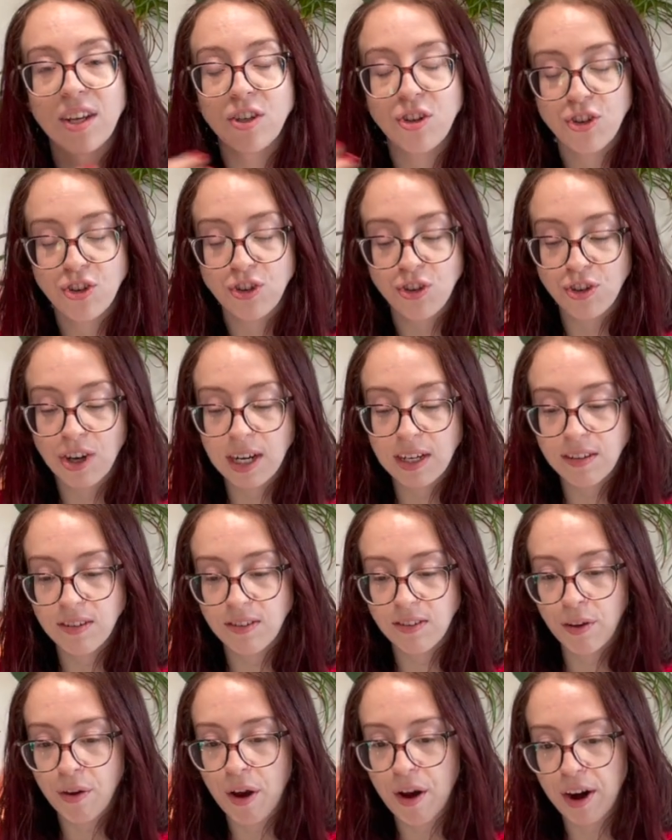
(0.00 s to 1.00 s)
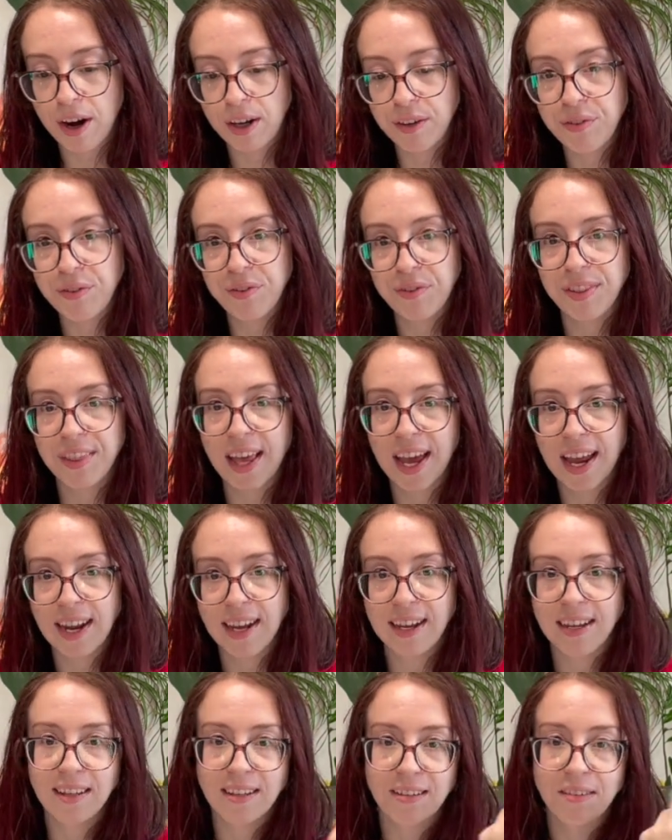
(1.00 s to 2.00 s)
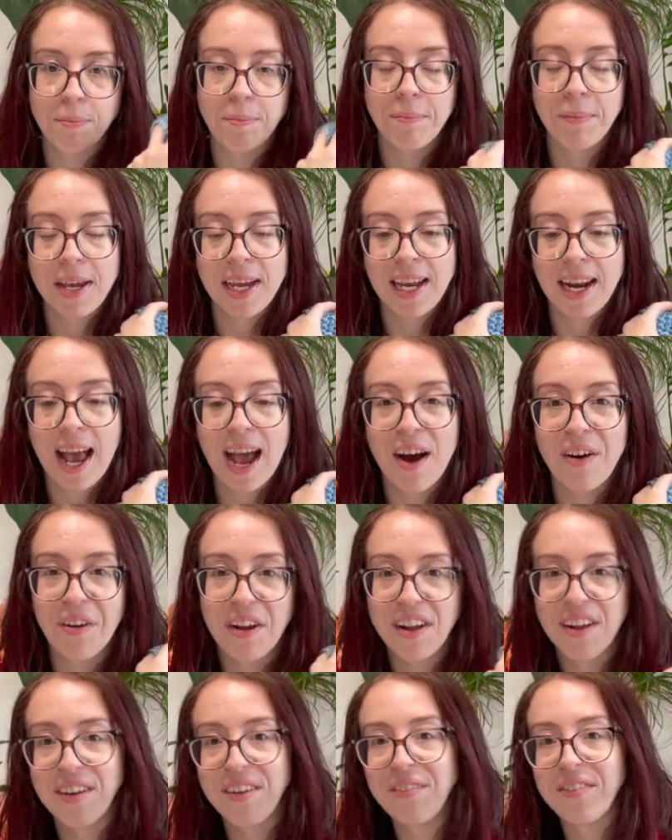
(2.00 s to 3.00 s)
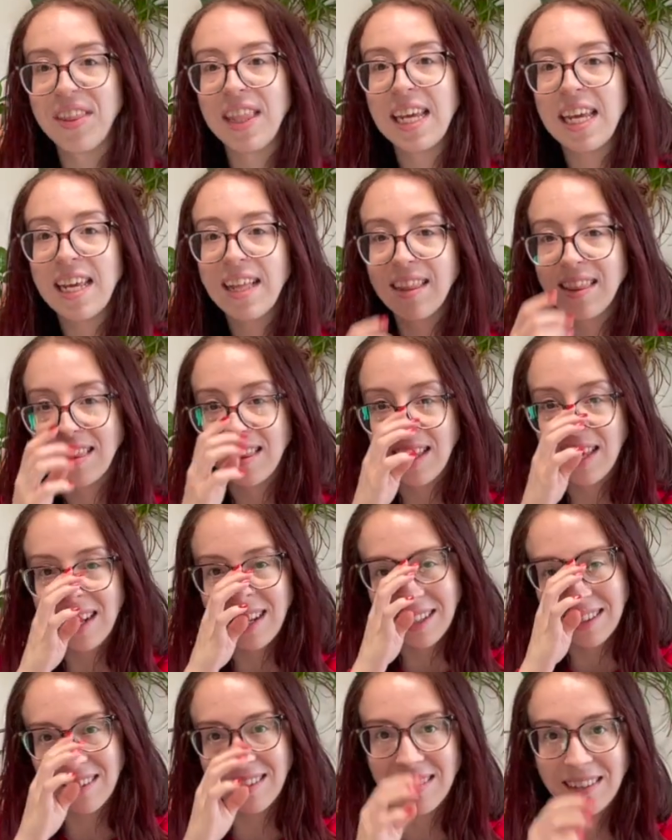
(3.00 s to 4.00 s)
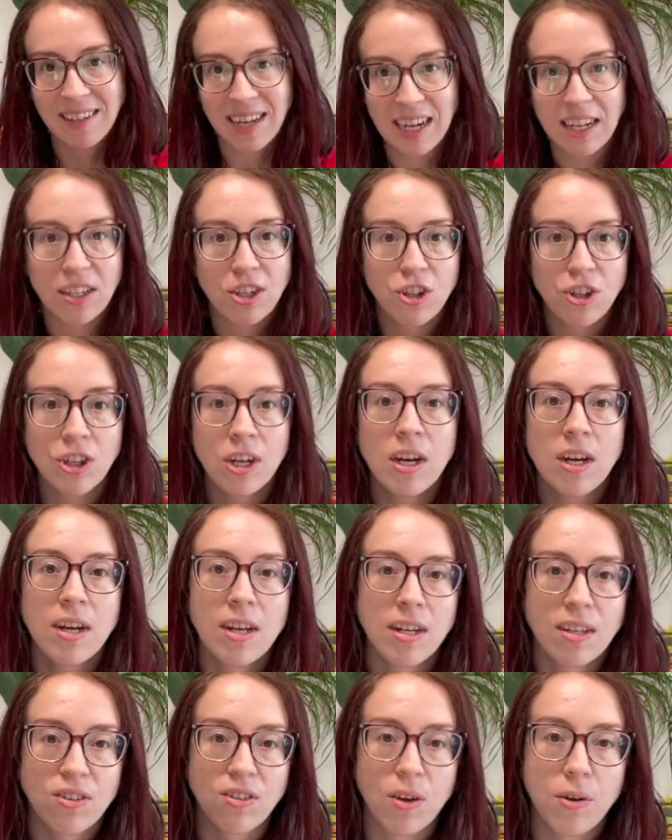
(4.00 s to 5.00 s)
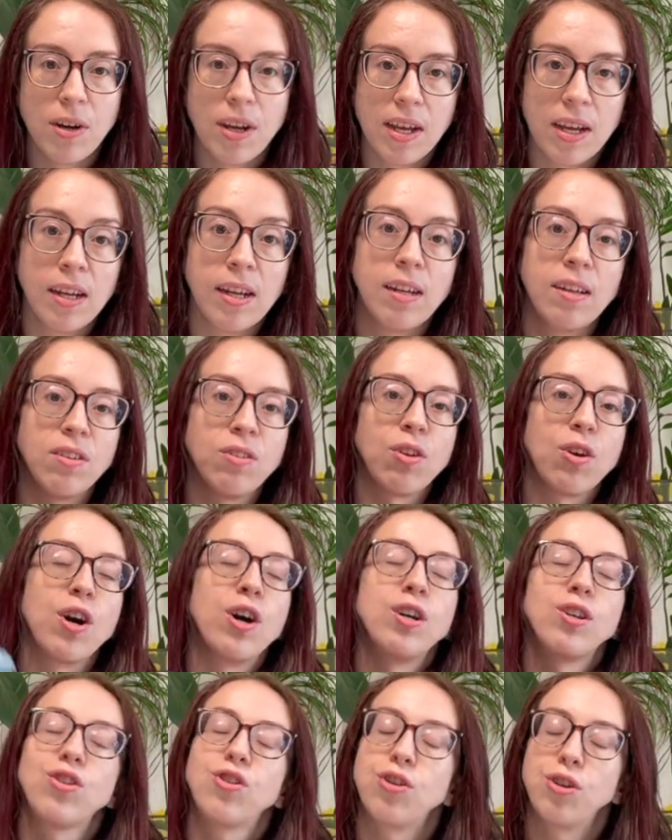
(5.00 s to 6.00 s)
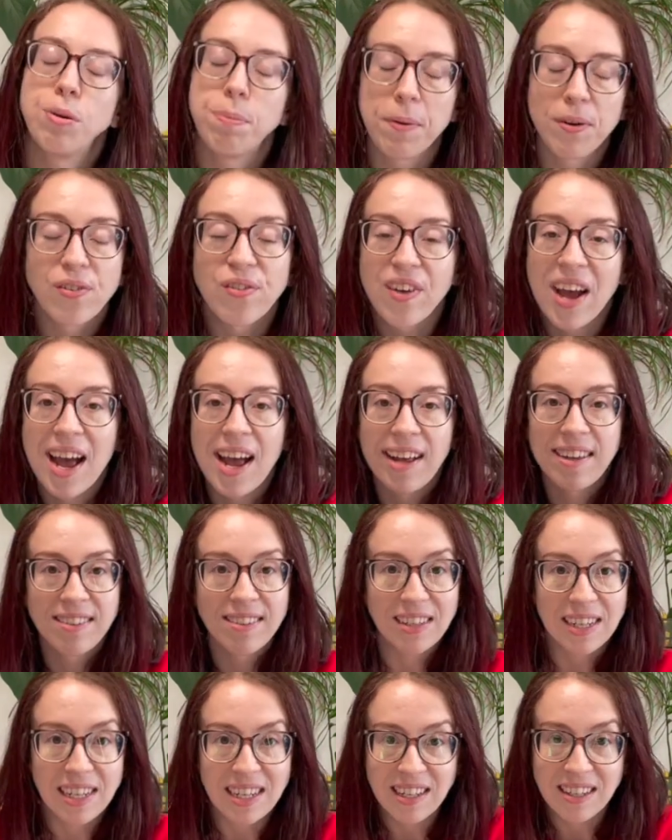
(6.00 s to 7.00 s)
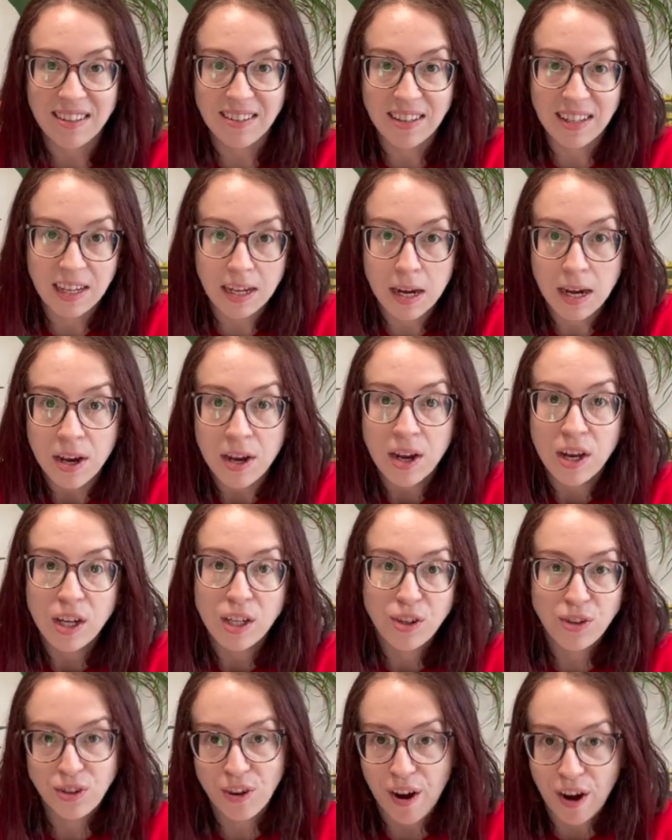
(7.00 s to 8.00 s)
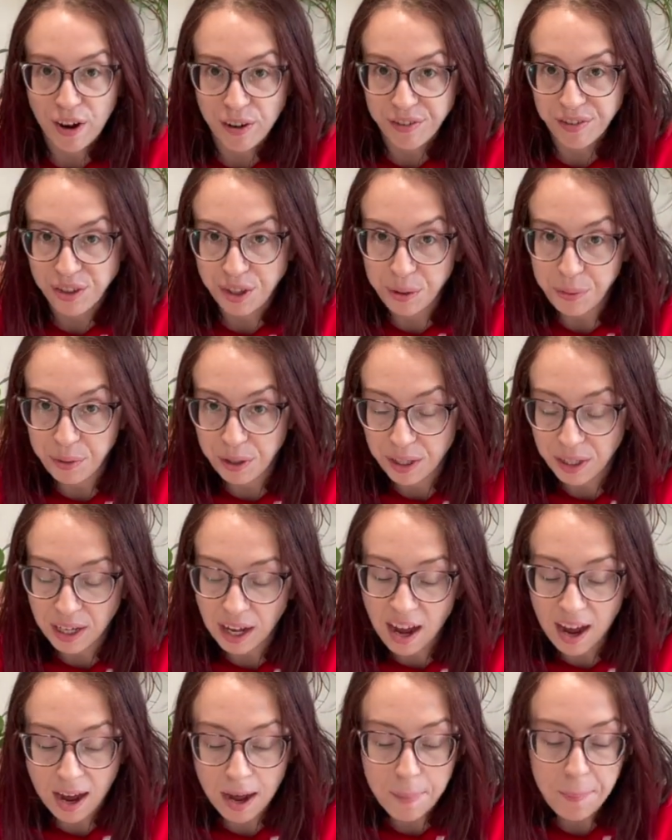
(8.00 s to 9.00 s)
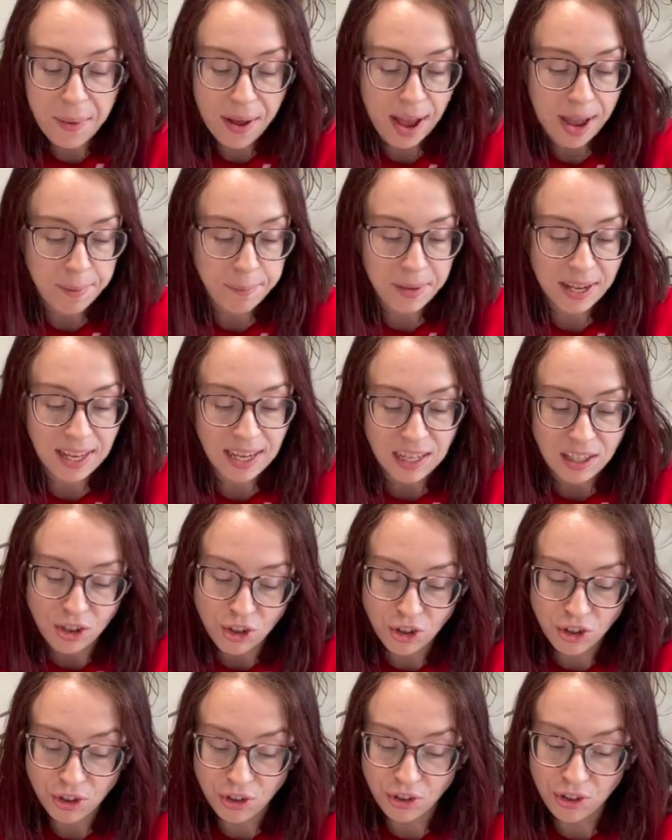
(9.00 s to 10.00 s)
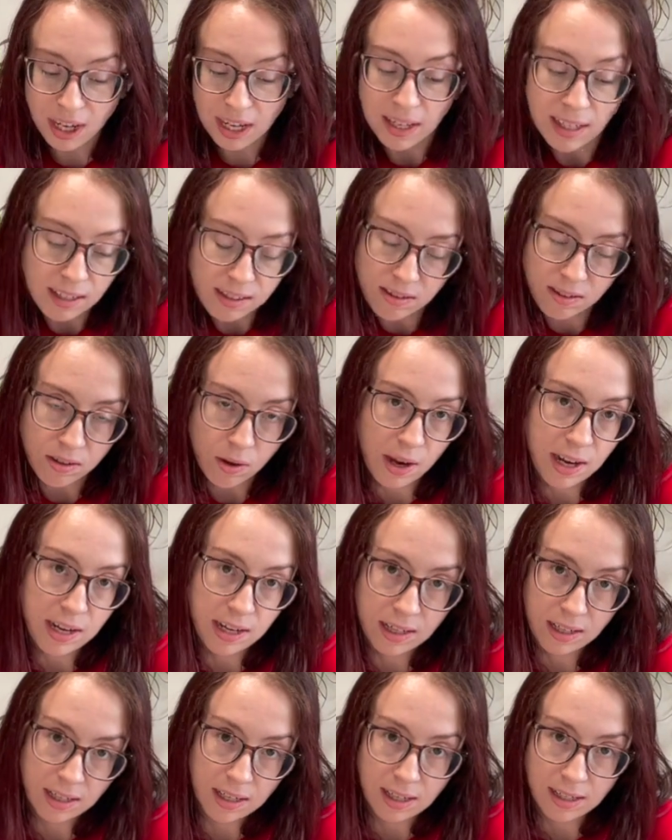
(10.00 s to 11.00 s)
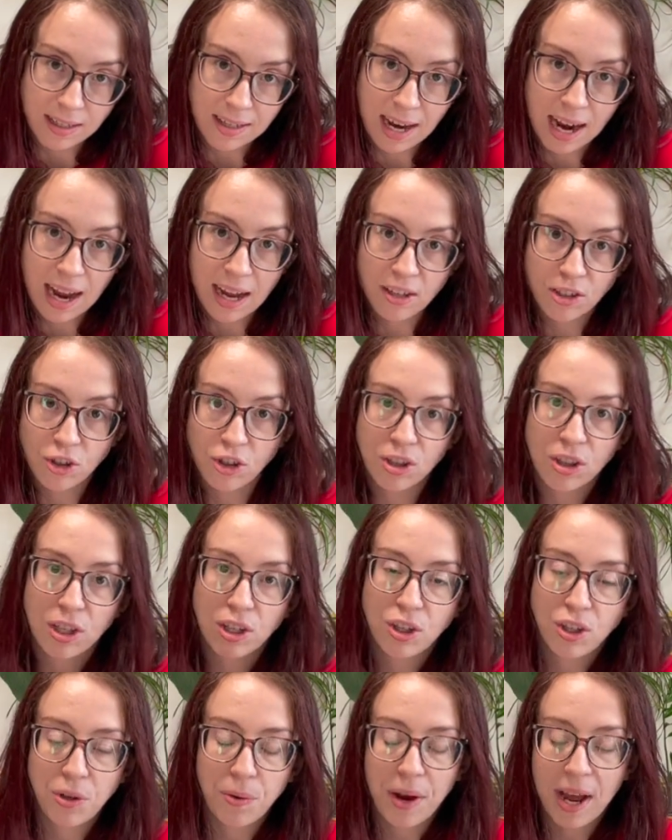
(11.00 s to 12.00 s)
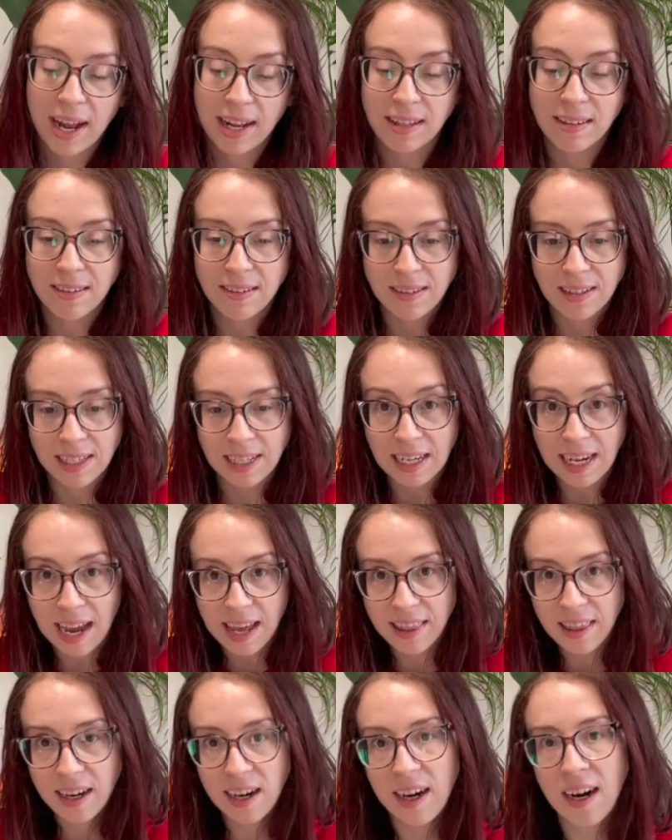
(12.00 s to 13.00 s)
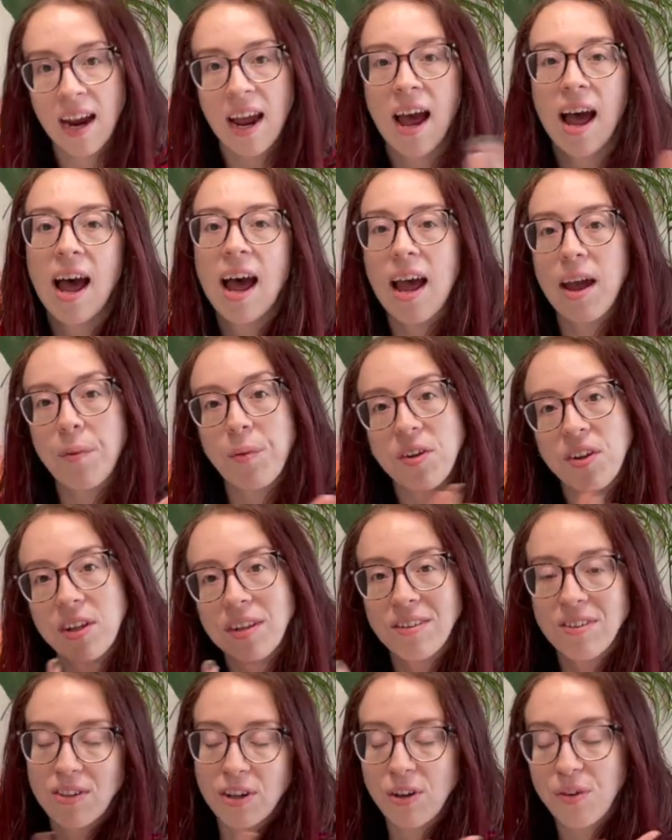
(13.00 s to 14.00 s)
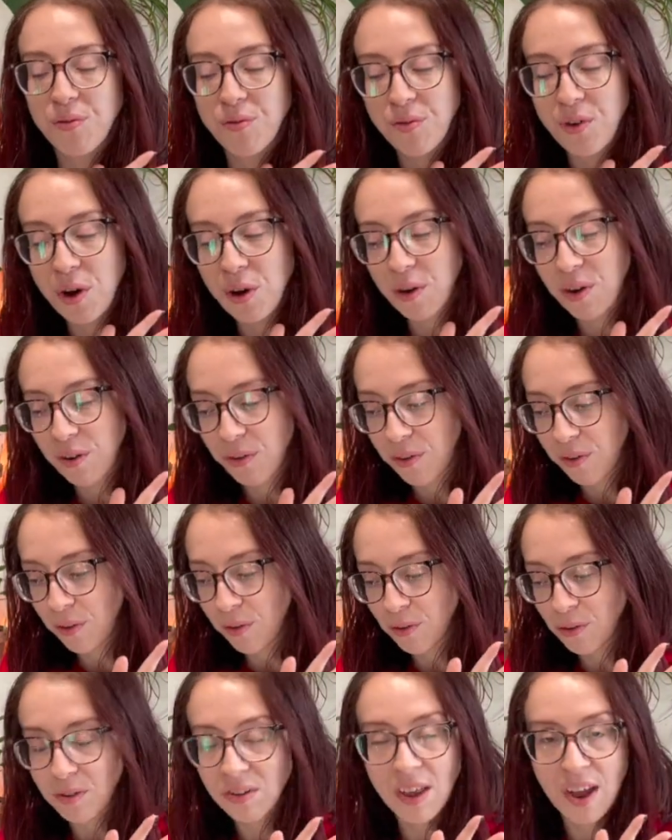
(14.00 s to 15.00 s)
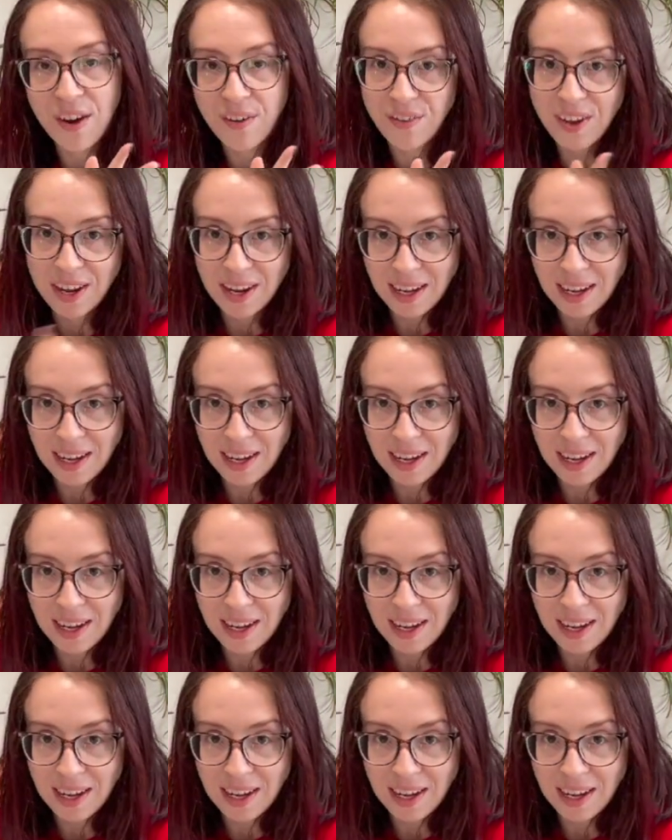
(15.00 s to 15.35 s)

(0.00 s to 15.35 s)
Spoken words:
straight scarf that is made out of the linen stitch. So it is a super fast, easy scarf to work up. I made it straight so I didn't attach the two ends together. I will insert photos of it